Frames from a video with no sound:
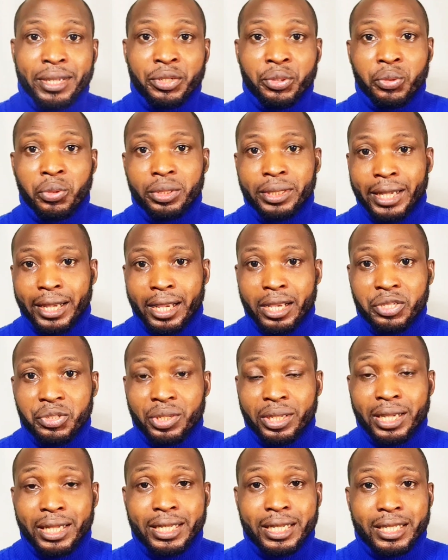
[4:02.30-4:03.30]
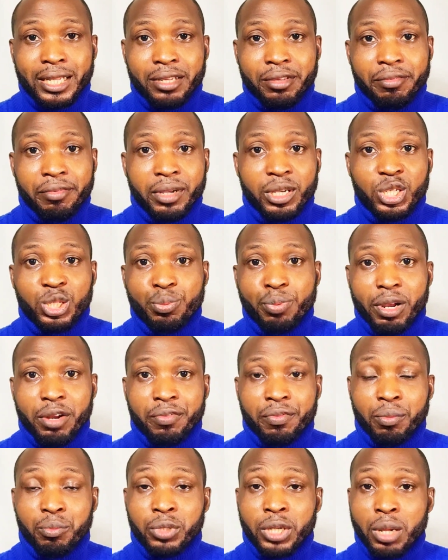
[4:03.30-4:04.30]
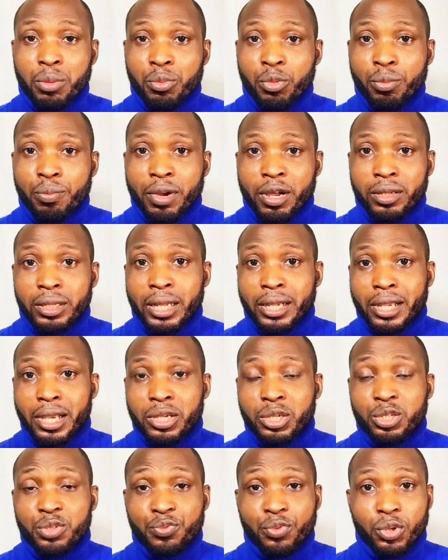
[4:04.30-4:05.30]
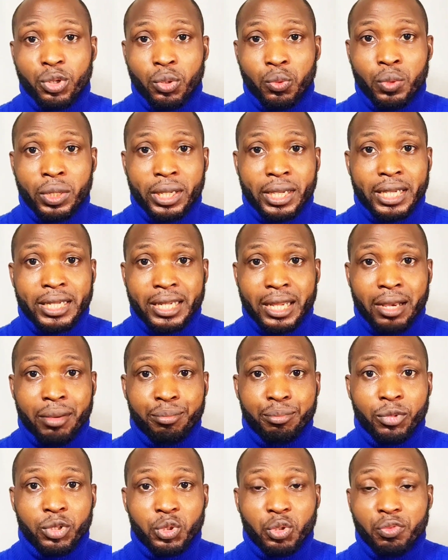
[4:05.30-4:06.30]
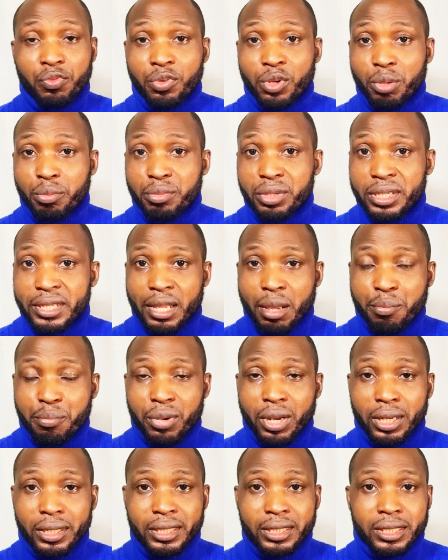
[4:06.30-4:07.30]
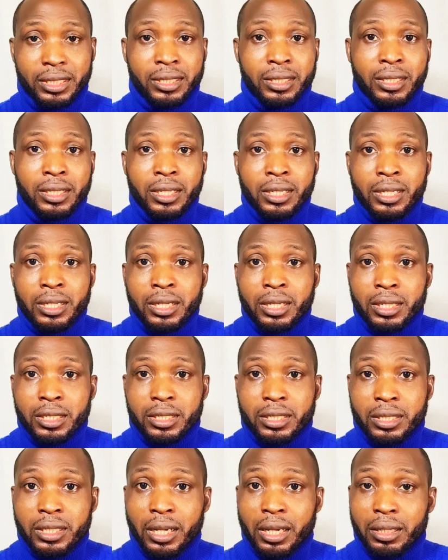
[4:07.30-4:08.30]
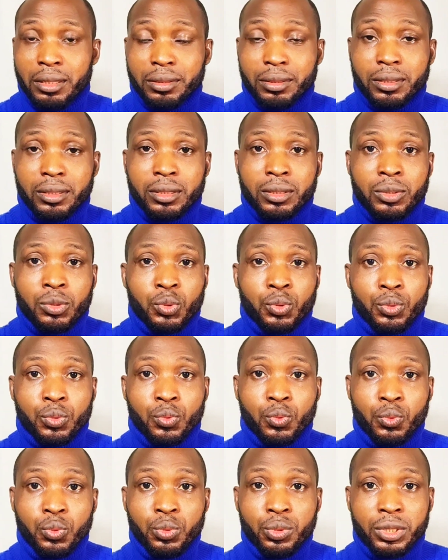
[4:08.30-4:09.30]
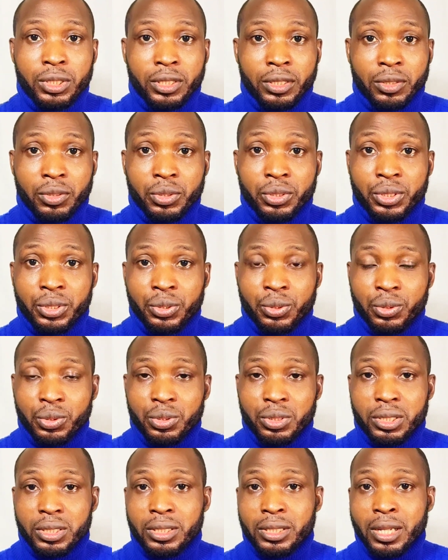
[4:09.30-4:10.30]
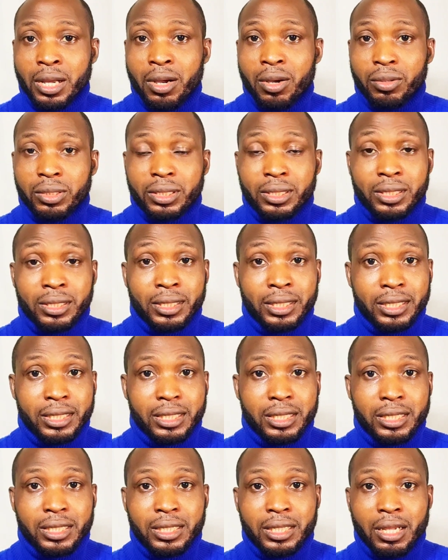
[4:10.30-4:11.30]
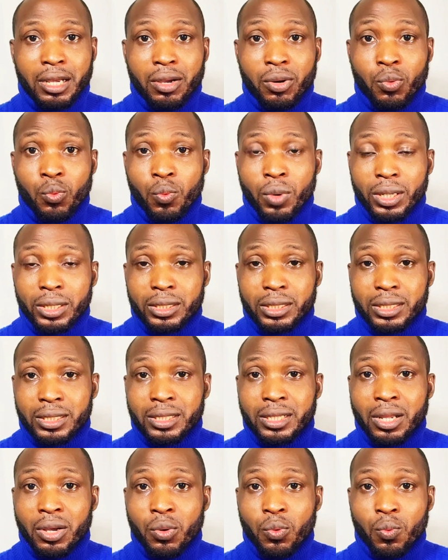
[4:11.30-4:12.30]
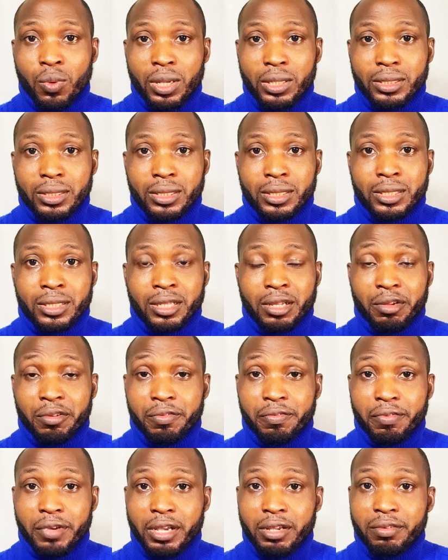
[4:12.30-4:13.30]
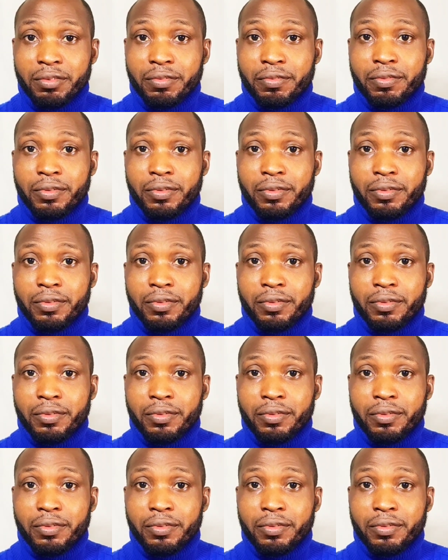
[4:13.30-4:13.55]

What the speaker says: the code that I can use to get data at the very cheap rate from 9mobile that I can use for your weekend and also for your midnight plan is *200*3*1*1*5#